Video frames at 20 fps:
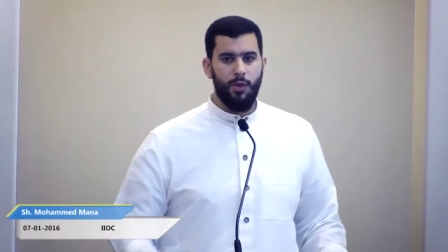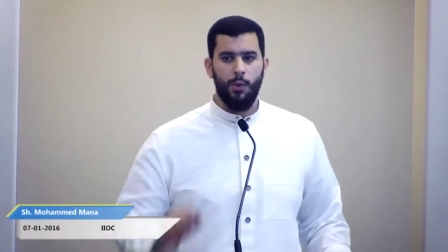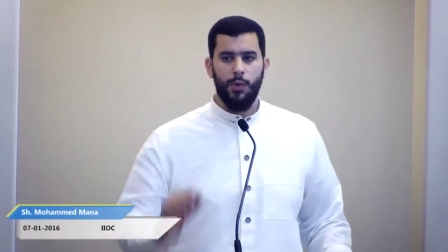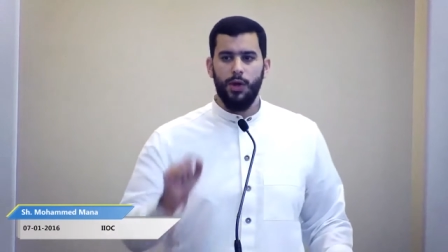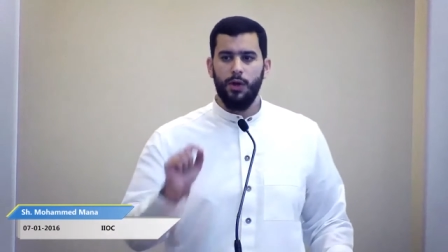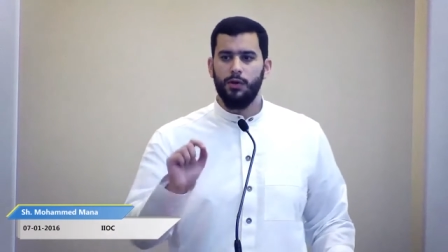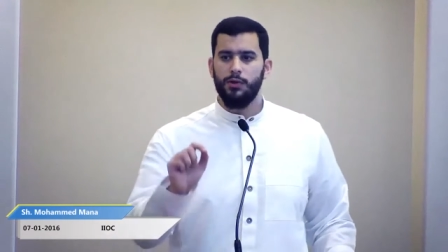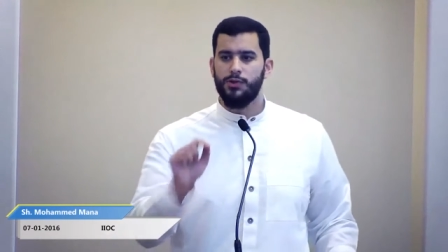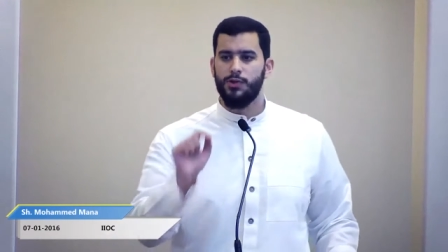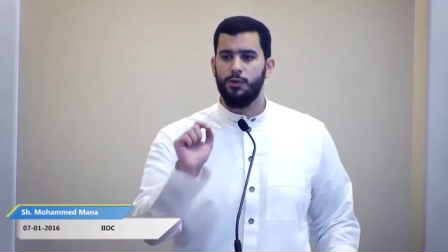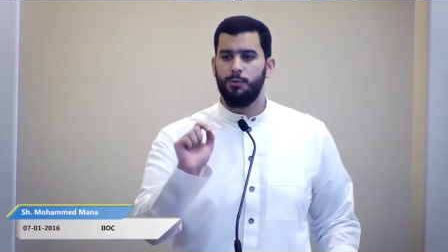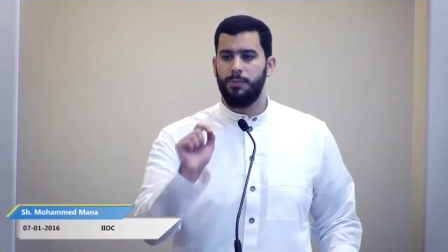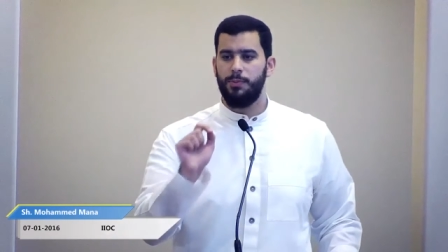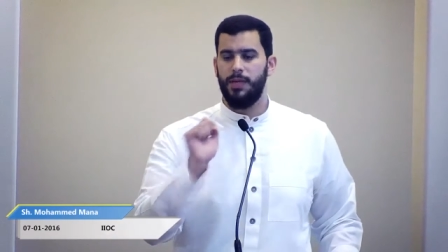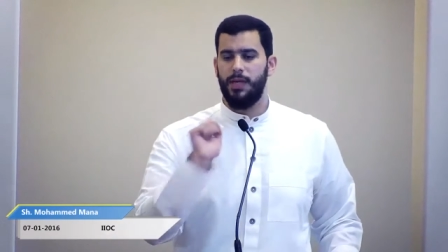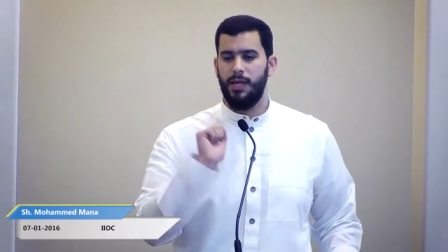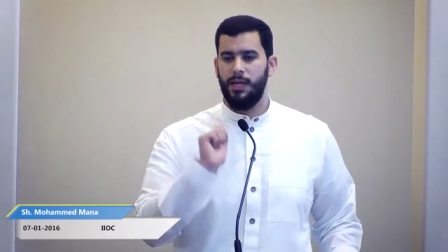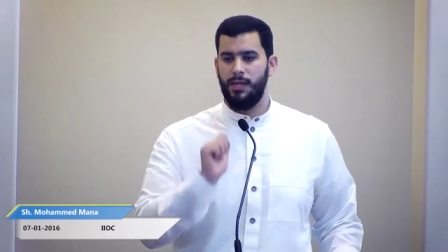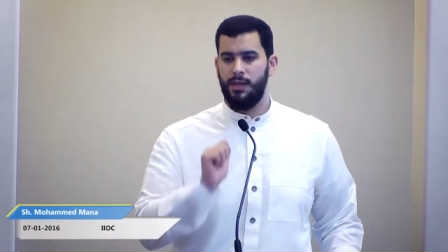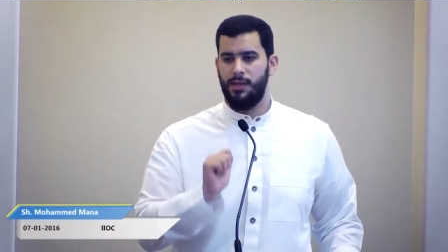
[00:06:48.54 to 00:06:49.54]
We also
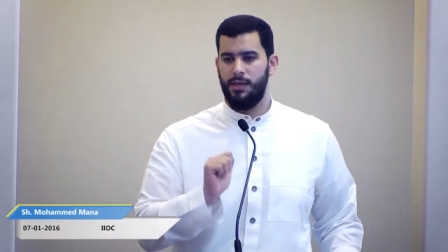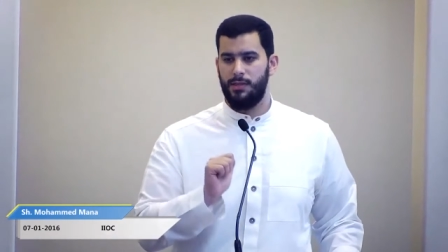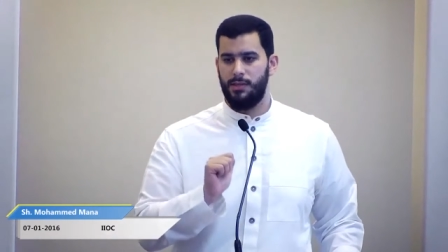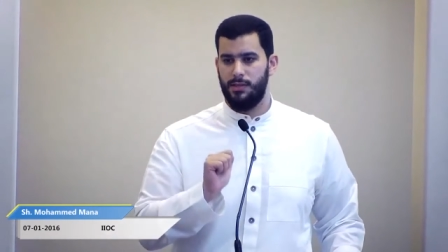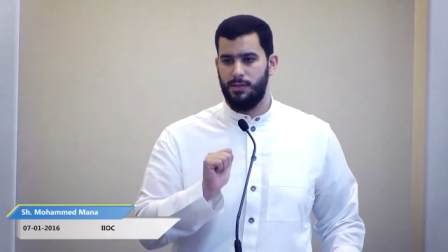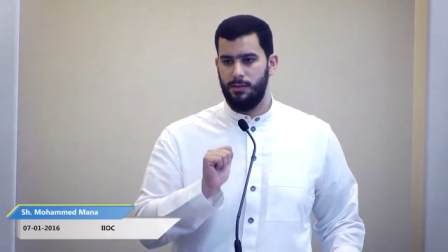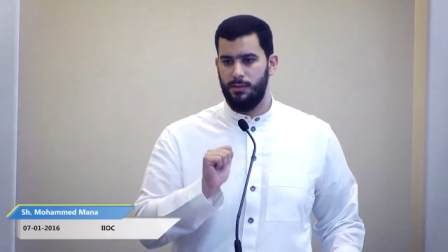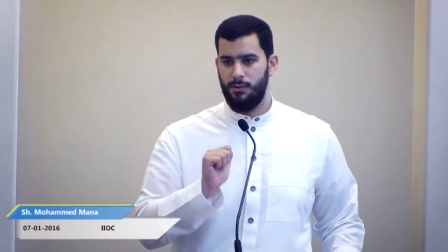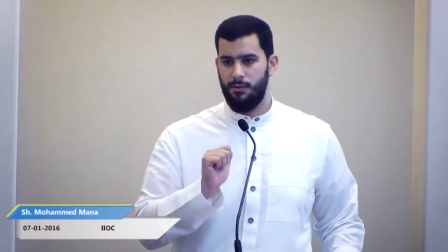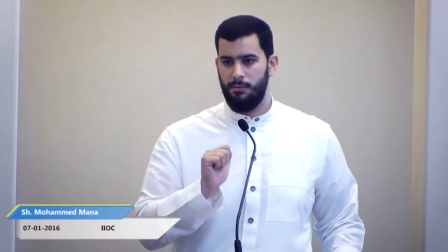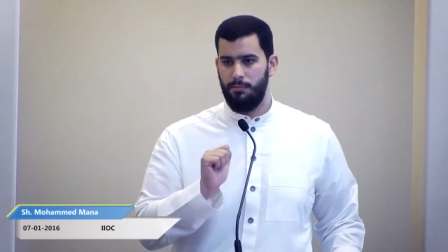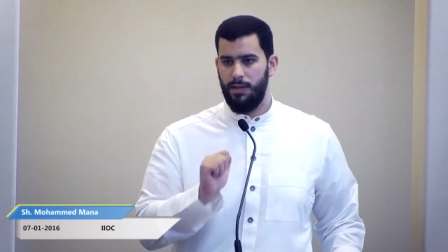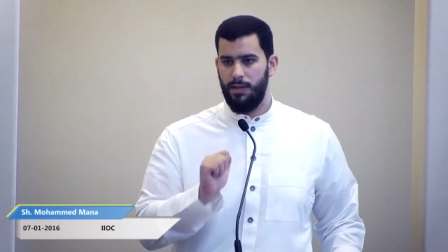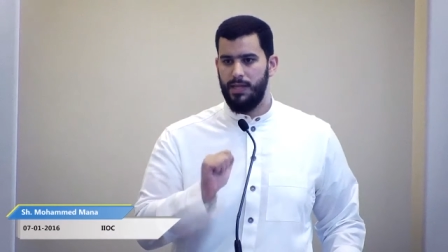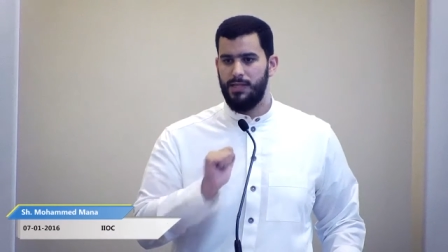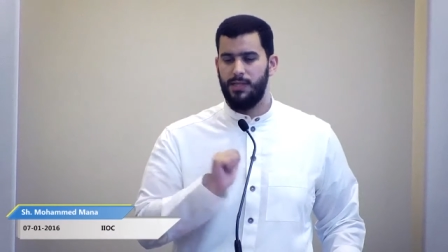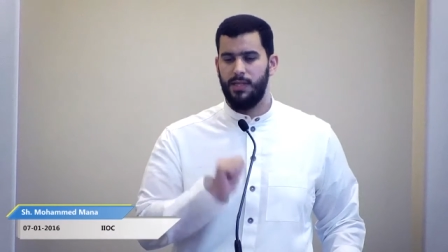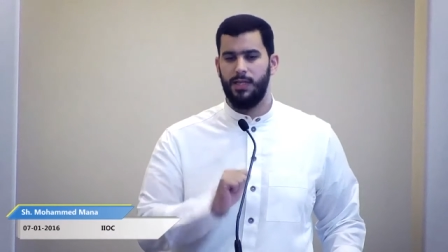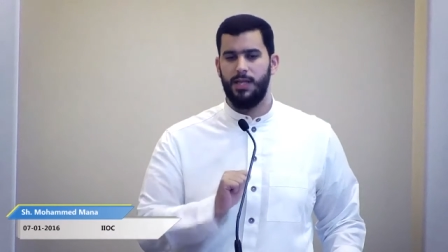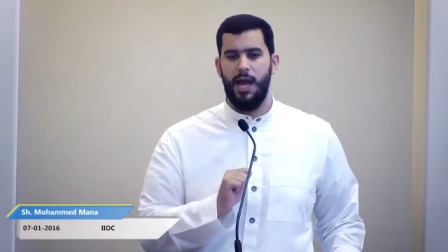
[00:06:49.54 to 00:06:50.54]
begin this
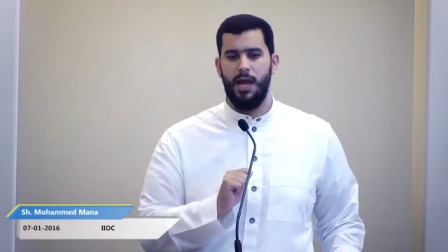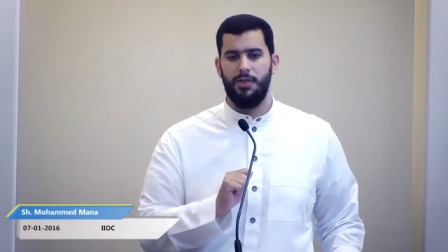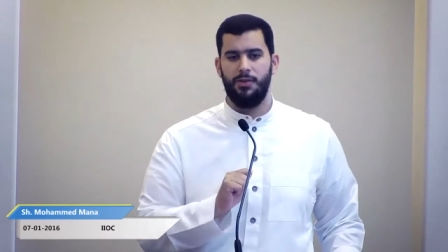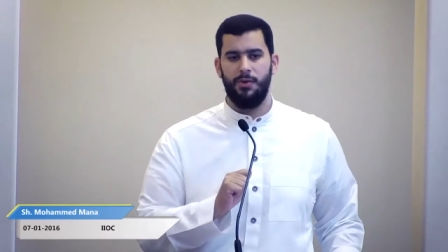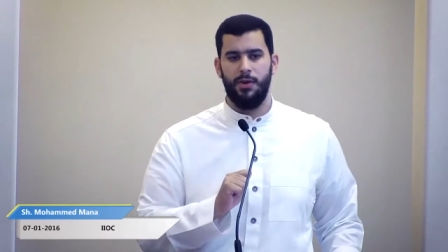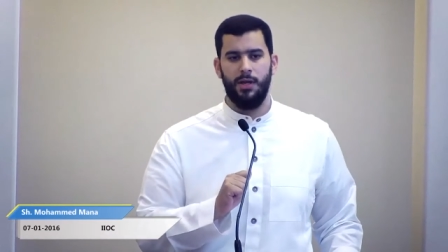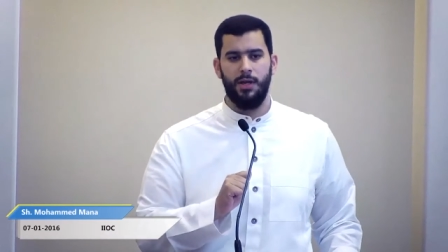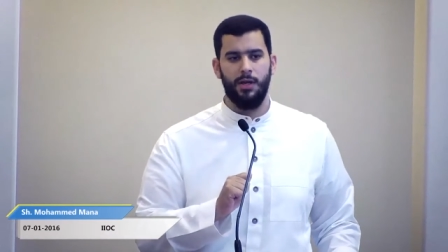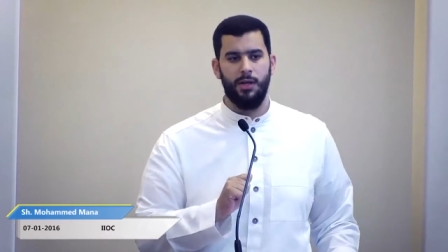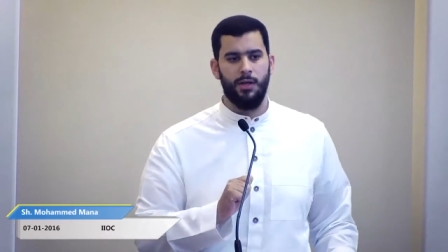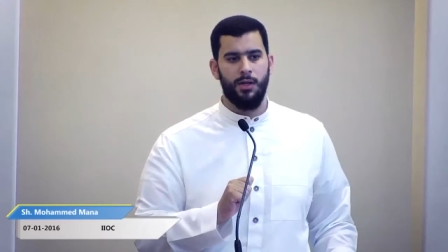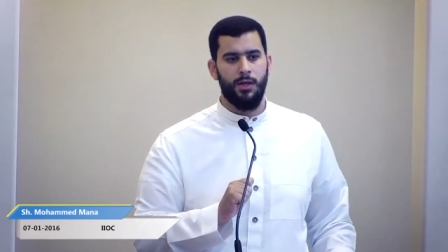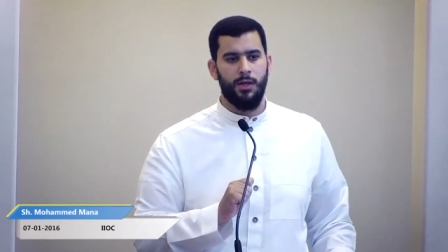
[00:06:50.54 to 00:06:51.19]
blessed gathering